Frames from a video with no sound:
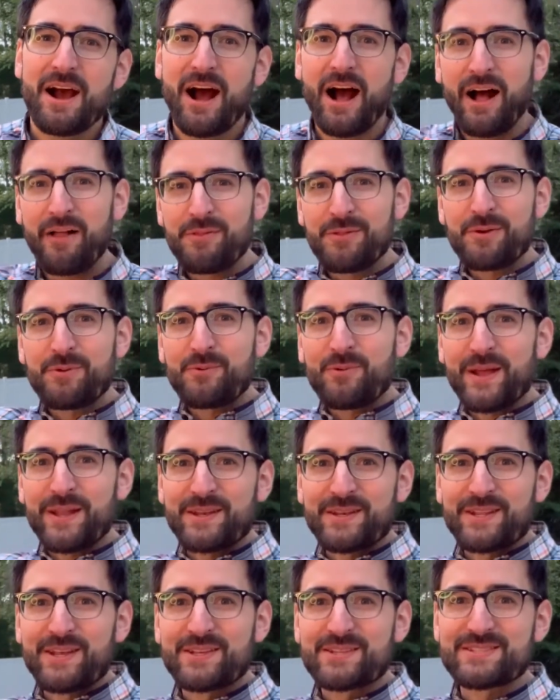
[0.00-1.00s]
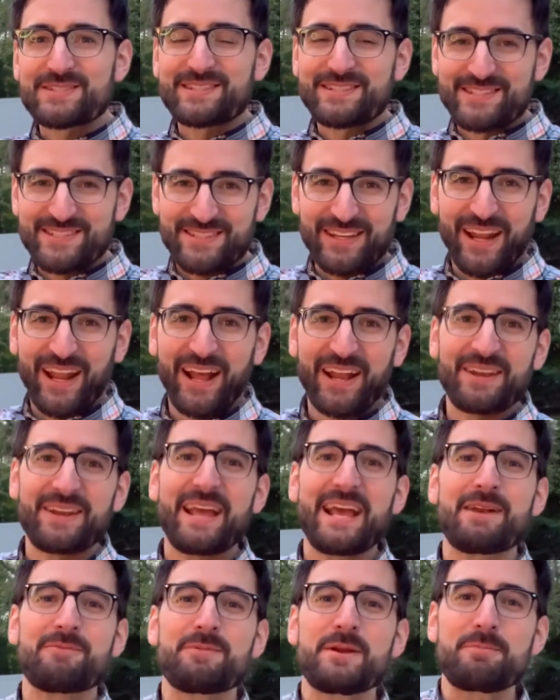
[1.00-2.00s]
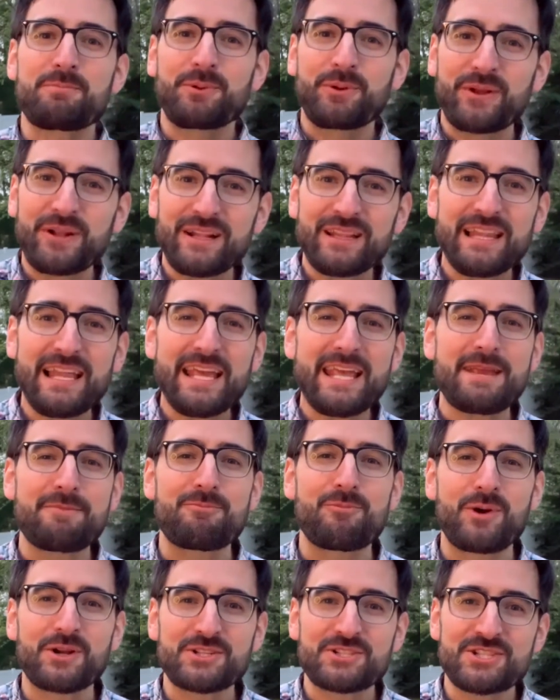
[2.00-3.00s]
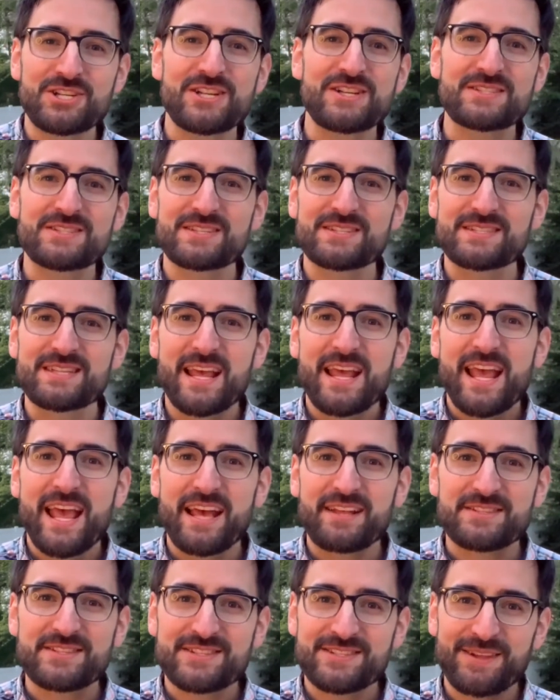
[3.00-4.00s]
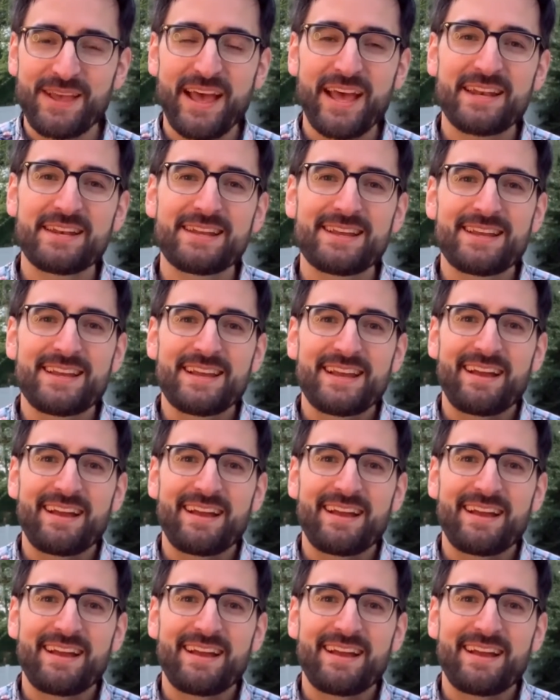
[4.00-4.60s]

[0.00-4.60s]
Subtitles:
on the witness stand and we proclaim what Jesus has said